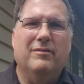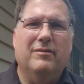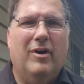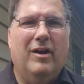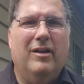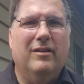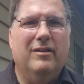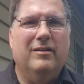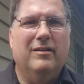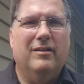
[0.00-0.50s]

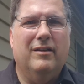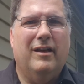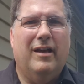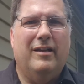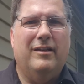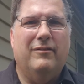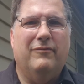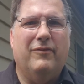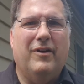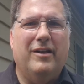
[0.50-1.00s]
Well,
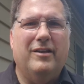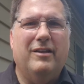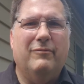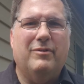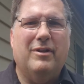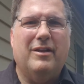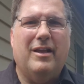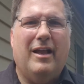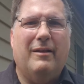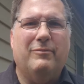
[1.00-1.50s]
I had to find
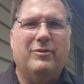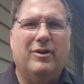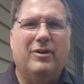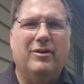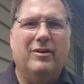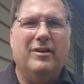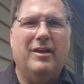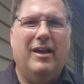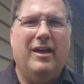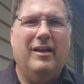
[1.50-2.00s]
the
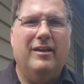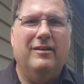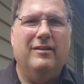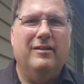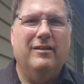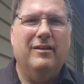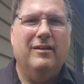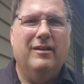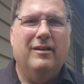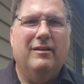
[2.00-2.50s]
adapter
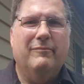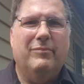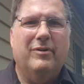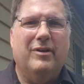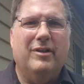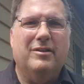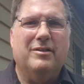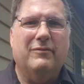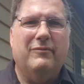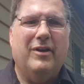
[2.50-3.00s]
again,
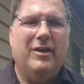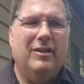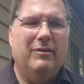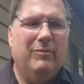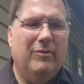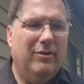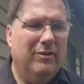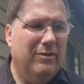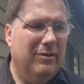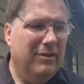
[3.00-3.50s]
but it's
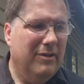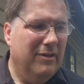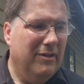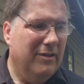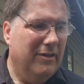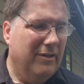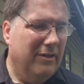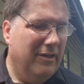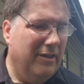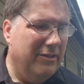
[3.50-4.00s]
available.
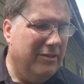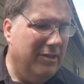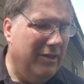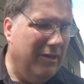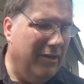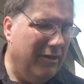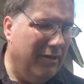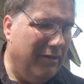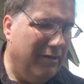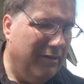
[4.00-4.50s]
It's
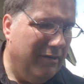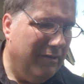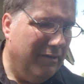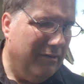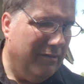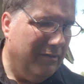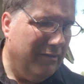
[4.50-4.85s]
here.